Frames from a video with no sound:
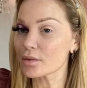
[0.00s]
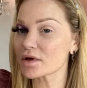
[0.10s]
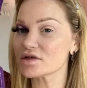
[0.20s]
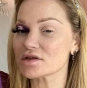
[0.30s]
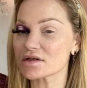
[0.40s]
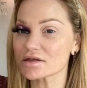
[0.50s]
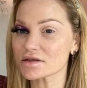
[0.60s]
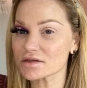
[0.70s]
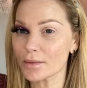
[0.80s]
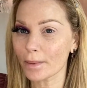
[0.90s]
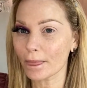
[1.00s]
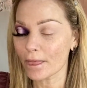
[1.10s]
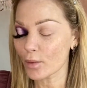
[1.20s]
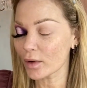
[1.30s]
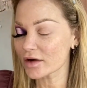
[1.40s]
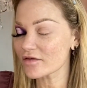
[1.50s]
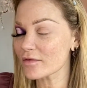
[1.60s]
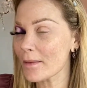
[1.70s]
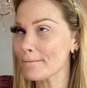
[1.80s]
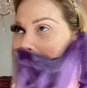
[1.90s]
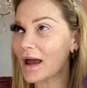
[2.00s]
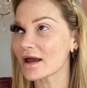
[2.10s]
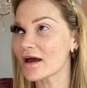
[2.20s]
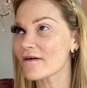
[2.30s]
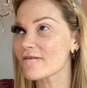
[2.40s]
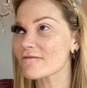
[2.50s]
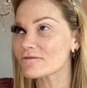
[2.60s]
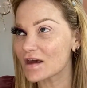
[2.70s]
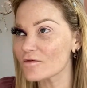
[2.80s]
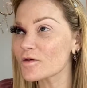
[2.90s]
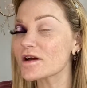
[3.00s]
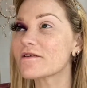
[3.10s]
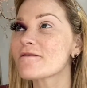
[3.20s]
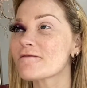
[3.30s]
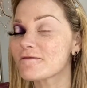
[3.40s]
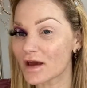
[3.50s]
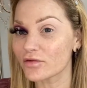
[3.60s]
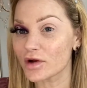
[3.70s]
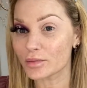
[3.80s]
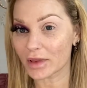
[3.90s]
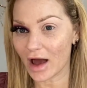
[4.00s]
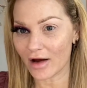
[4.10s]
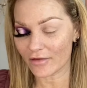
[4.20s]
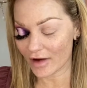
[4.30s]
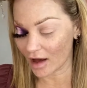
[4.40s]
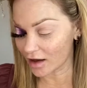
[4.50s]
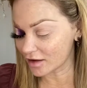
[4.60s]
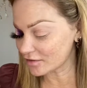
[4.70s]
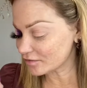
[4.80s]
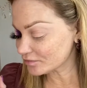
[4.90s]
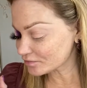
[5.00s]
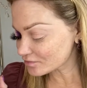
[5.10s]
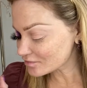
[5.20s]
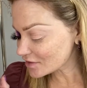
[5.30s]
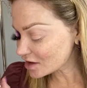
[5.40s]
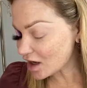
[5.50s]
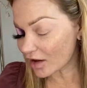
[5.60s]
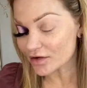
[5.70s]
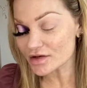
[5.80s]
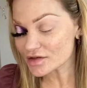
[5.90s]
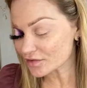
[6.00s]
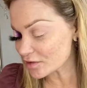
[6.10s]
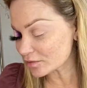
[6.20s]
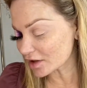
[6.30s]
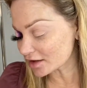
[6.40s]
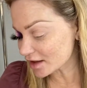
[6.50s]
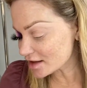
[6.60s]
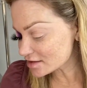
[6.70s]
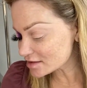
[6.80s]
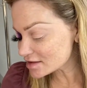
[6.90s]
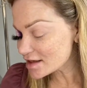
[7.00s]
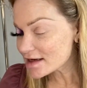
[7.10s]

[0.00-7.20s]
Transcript: which is one of my favorite, favorite plat uh, colors from Bloodlust.